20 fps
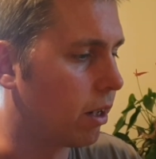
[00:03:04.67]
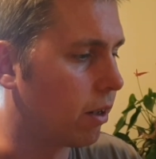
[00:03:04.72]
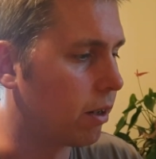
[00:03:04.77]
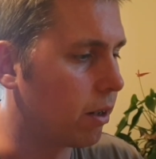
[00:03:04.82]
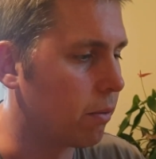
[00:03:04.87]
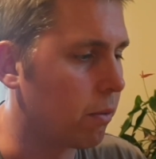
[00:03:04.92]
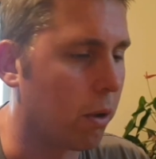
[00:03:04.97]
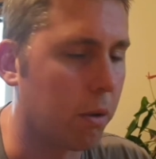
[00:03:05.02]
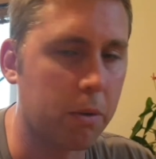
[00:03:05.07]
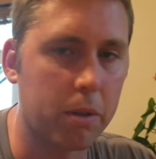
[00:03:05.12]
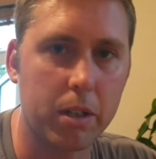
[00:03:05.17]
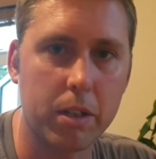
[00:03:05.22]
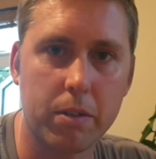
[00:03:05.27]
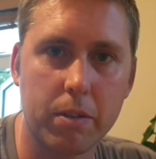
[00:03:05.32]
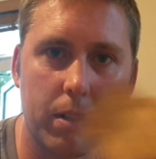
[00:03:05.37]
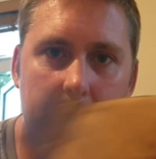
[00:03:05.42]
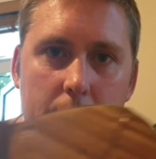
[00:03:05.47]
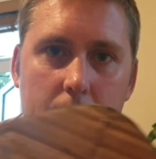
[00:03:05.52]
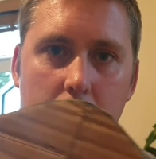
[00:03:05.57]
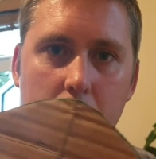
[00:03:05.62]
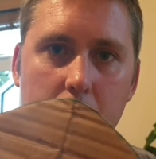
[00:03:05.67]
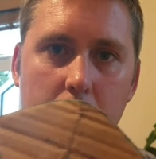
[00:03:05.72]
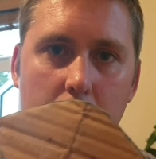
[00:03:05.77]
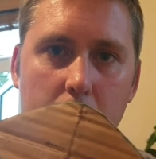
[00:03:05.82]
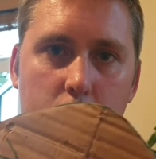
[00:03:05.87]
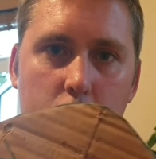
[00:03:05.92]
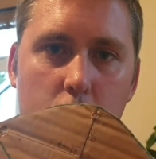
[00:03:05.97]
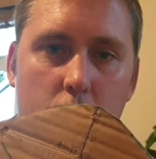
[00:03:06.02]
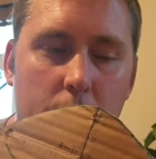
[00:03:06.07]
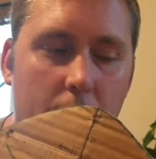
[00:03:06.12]
know, and what I'm going to do is
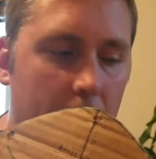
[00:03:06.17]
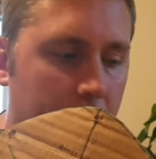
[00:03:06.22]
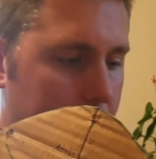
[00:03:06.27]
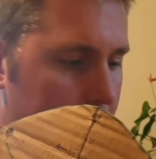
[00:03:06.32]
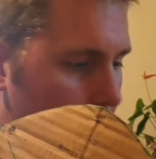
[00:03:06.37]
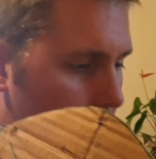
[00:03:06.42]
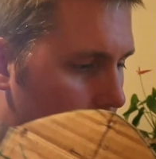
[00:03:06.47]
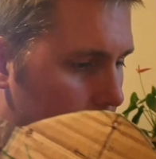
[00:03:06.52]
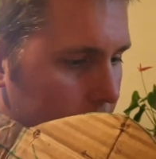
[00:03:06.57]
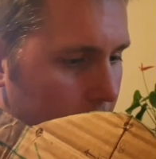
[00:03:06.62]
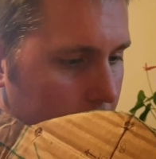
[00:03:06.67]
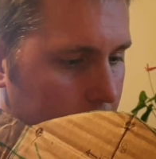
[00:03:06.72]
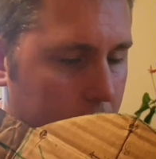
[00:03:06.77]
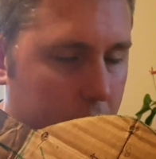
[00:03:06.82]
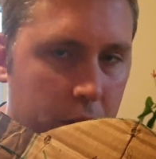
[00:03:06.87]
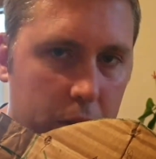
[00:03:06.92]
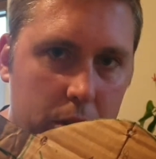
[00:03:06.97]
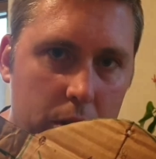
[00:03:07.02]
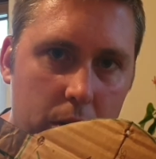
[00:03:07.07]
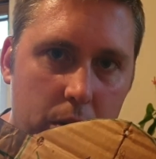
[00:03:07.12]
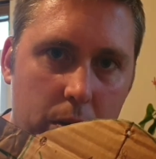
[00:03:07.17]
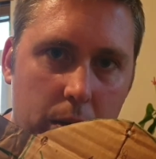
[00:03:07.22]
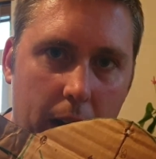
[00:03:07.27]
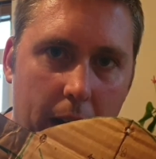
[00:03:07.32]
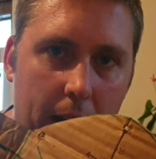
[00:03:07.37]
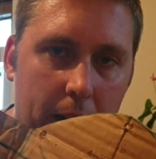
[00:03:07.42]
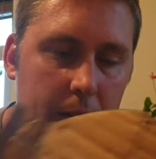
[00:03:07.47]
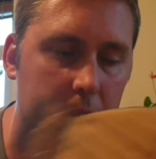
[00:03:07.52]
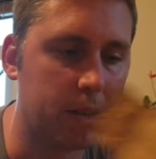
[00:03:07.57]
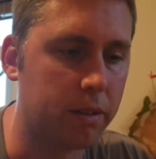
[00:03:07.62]
I'll draw around that and then cut it
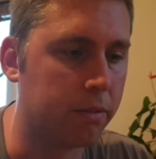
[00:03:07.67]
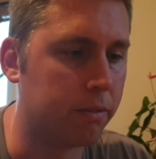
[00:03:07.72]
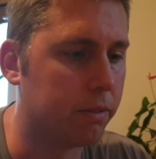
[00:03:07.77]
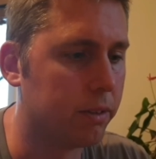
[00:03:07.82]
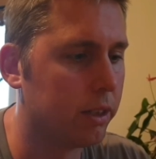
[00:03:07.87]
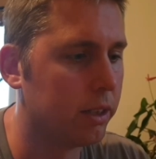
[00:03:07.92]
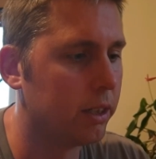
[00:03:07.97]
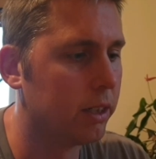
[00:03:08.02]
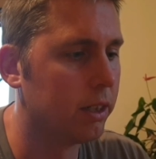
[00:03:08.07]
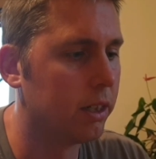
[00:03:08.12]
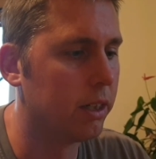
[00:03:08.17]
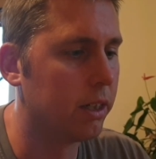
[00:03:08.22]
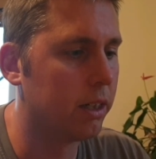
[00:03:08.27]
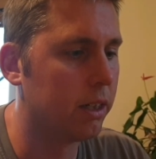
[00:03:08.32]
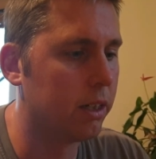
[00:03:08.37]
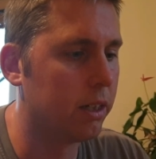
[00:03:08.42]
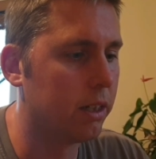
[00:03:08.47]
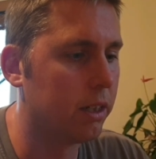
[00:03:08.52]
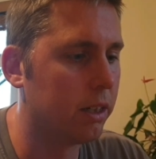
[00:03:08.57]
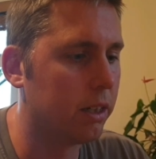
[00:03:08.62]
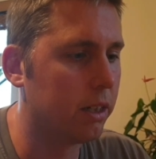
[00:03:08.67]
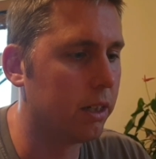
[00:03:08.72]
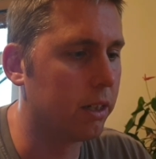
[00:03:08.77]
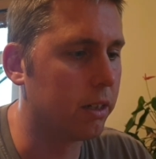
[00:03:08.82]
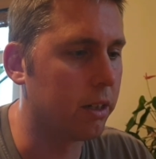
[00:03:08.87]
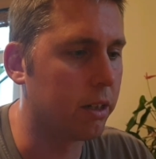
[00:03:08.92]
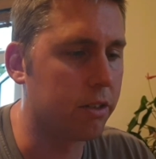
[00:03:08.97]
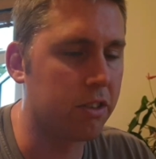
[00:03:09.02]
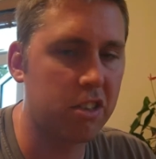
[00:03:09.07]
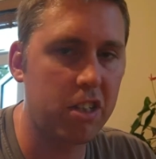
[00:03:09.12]
all out and
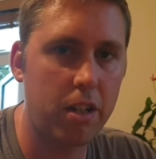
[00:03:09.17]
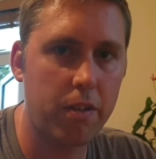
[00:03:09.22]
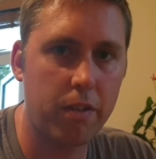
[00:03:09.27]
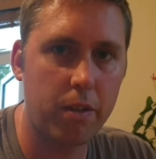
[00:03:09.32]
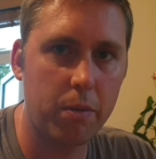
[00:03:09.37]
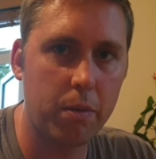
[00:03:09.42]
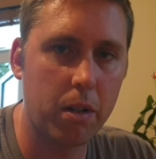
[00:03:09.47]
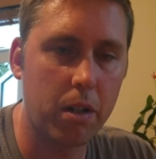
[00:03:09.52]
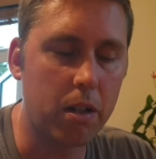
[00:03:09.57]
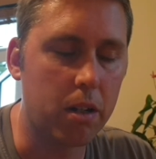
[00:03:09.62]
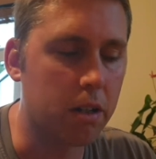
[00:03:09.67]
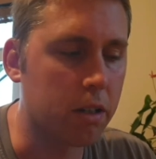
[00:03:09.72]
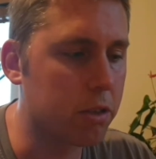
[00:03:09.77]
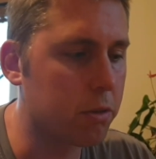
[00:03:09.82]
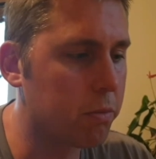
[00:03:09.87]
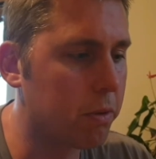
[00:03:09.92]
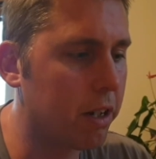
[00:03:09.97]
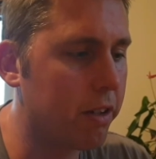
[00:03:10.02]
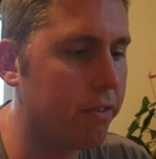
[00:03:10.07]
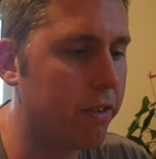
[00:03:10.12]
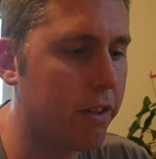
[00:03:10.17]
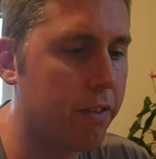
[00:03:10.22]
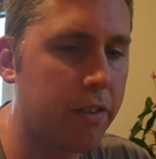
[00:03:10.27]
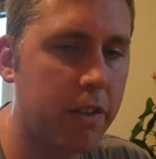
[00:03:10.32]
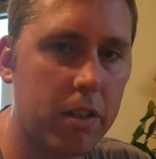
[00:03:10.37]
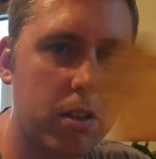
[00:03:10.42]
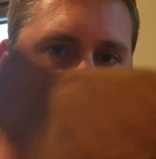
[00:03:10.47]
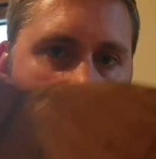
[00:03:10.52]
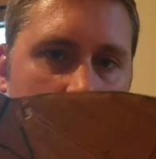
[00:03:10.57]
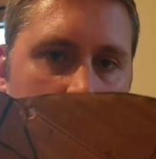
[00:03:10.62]
see if it works. But
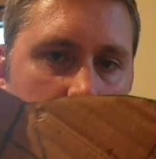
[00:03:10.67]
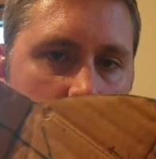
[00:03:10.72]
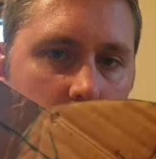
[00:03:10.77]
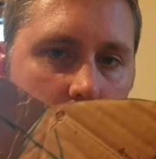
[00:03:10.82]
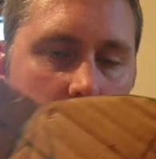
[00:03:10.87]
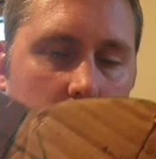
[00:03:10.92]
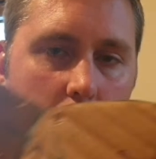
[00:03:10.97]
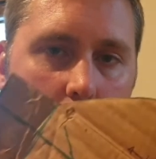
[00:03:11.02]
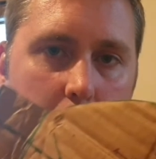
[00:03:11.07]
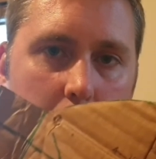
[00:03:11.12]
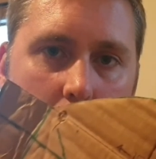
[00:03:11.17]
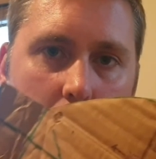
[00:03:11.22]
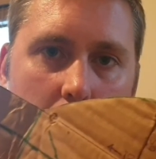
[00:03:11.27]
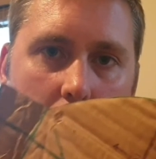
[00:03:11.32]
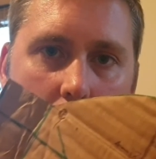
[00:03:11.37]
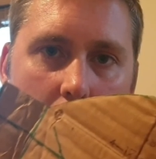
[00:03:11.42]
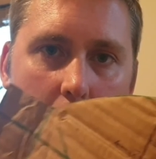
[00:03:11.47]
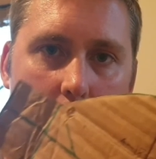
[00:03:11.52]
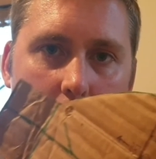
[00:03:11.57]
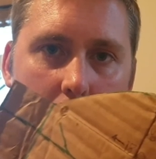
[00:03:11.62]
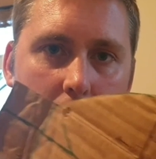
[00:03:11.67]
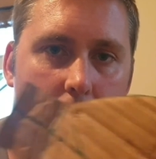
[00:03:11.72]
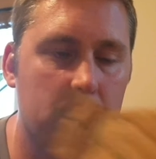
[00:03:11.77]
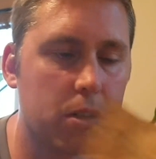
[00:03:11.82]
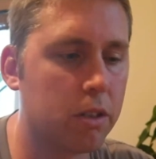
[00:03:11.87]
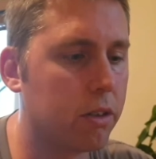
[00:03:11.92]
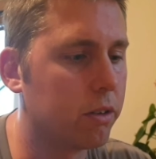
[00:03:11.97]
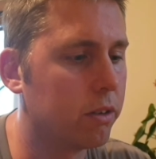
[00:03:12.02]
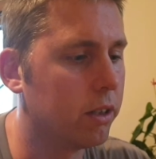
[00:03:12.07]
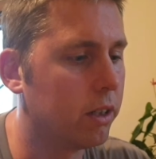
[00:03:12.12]
if it does, I'll be quite happy
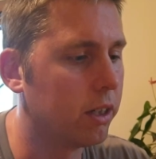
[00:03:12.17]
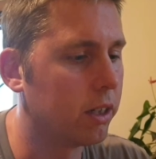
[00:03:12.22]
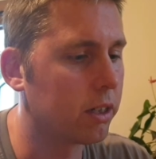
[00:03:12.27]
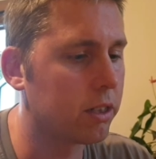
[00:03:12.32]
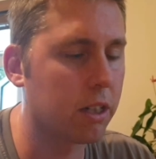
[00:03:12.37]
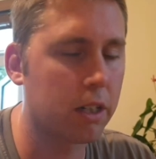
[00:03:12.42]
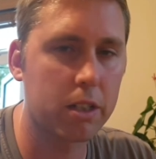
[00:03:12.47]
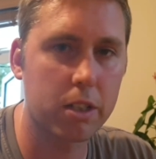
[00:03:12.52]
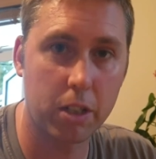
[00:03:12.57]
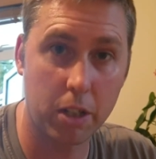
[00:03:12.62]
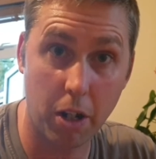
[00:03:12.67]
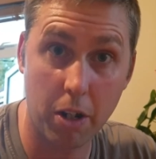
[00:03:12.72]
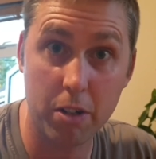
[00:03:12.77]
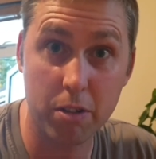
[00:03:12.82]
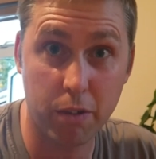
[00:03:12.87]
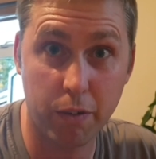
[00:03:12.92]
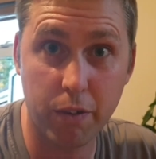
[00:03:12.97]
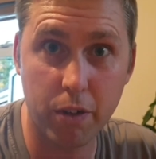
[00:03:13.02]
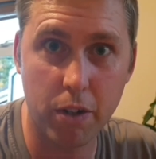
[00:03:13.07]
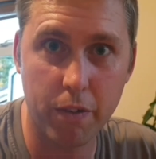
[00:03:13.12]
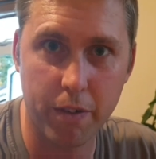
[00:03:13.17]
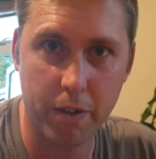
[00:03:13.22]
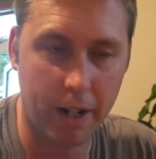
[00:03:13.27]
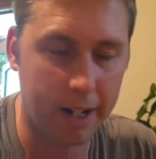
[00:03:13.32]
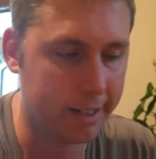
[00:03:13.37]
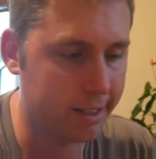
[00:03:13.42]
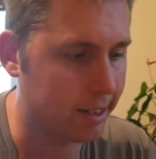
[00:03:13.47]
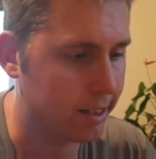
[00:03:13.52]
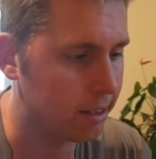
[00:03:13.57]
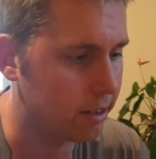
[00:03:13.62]
to, because I know there's a few of
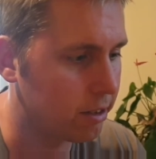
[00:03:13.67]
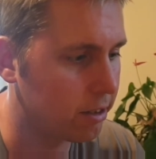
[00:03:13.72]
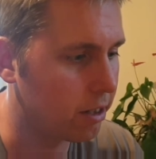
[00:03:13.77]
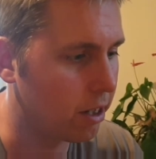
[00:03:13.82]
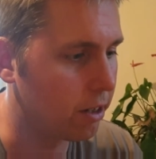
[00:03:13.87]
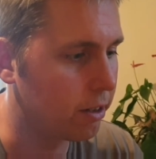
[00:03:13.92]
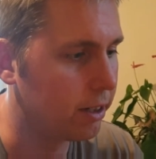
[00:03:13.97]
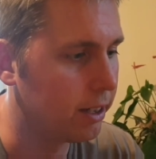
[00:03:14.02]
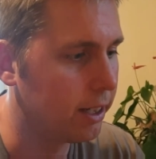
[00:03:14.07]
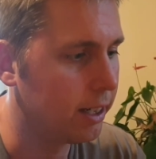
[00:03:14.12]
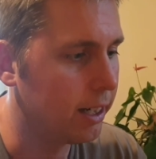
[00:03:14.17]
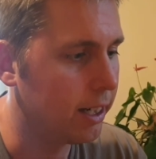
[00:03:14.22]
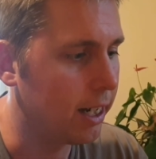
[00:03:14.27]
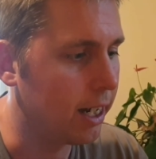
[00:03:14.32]
you asking, so